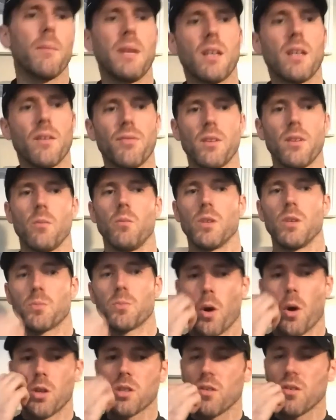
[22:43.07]
everything was
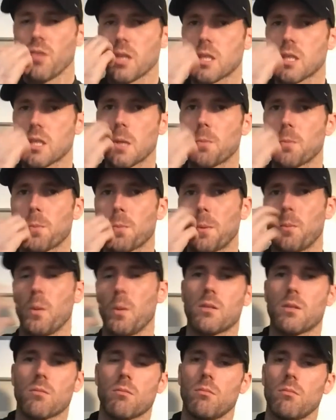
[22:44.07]
positive.
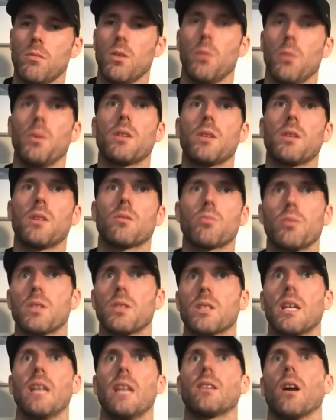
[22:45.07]
We
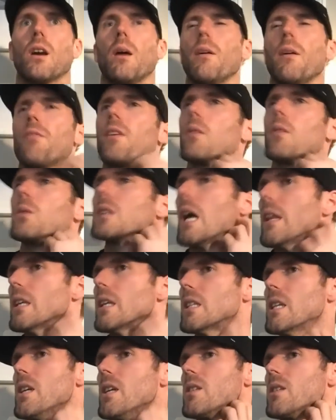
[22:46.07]
stayed up. I think was that the
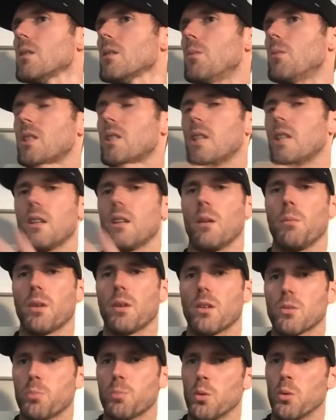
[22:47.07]
season that we stayed up
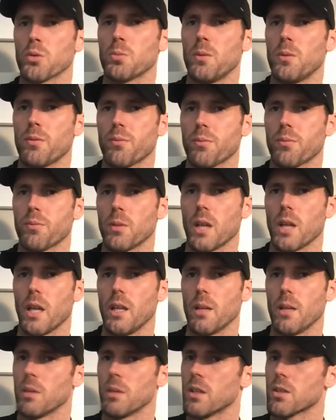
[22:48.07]
because Portsmouth went into
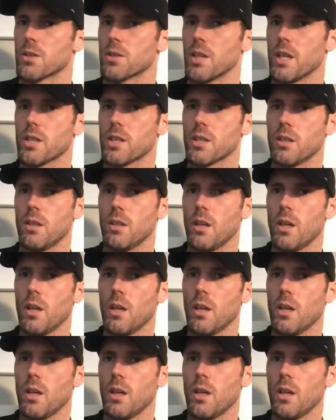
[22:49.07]
administration.